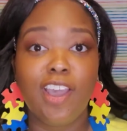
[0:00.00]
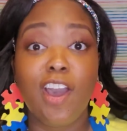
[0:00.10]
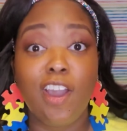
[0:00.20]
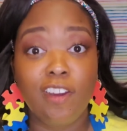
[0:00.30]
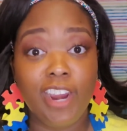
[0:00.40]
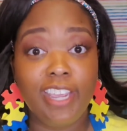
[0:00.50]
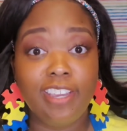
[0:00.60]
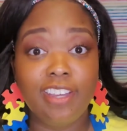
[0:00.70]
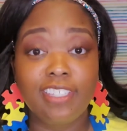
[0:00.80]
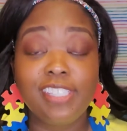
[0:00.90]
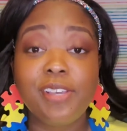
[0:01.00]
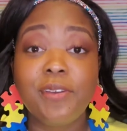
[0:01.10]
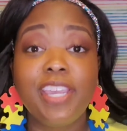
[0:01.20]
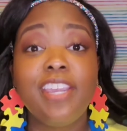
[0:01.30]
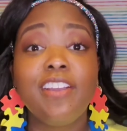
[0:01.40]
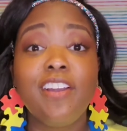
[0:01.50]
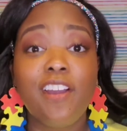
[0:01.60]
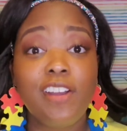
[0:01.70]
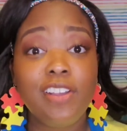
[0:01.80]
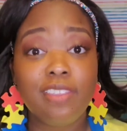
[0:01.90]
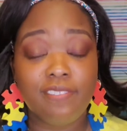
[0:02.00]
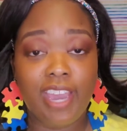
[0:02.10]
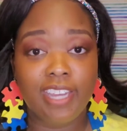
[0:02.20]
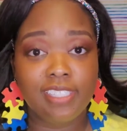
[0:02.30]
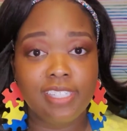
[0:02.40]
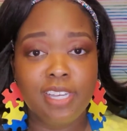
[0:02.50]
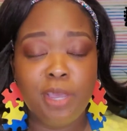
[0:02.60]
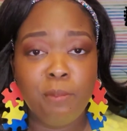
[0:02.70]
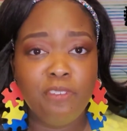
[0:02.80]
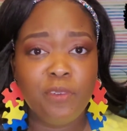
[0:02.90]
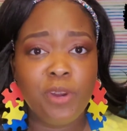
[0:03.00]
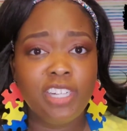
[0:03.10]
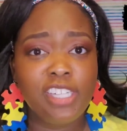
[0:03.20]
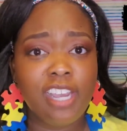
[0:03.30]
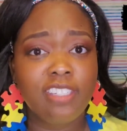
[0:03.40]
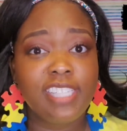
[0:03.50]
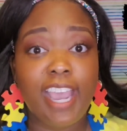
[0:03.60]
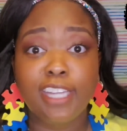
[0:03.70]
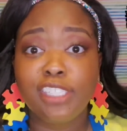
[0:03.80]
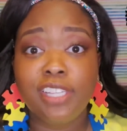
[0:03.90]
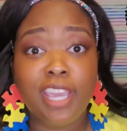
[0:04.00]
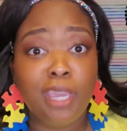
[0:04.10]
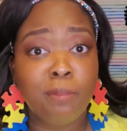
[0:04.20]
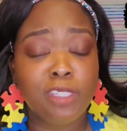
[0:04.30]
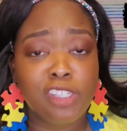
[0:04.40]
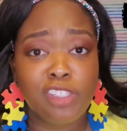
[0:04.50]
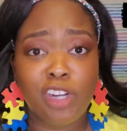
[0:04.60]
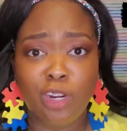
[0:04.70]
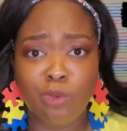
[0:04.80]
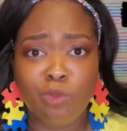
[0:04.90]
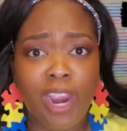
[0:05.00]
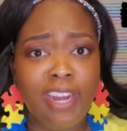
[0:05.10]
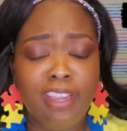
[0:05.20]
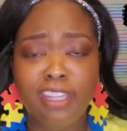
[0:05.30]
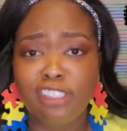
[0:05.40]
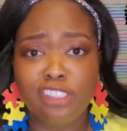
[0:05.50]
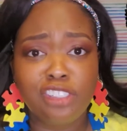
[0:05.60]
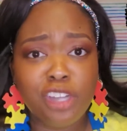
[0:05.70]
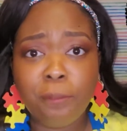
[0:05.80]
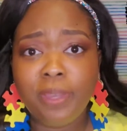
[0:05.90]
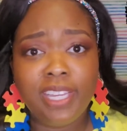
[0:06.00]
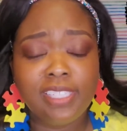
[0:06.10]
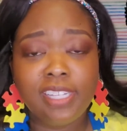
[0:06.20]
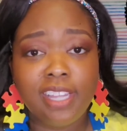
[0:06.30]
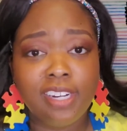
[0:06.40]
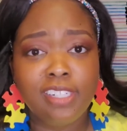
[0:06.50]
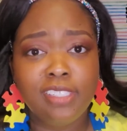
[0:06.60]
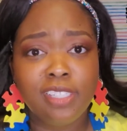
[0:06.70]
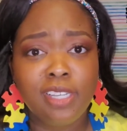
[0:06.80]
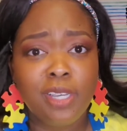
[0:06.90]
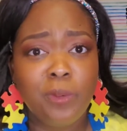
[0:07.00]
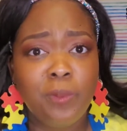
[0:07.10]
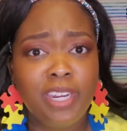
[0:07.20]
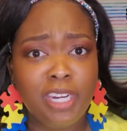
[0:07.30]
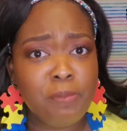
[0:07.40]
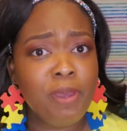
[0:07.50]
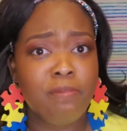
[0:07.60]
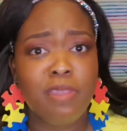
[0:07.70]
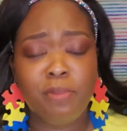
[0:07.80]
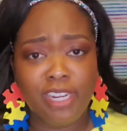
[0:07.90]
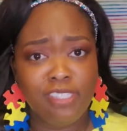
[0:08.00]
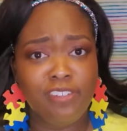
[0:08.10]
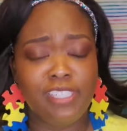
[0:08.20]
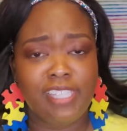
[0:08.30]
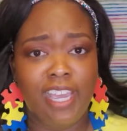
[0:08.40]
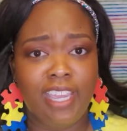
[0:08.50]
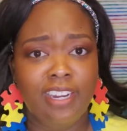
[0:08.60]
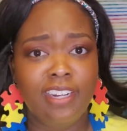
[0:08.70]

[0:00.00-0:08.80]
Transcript: All right, y'all, so here are the facts. Before a child's actually able to start writing and just jumping into letters, we need to pump the brakes for a second.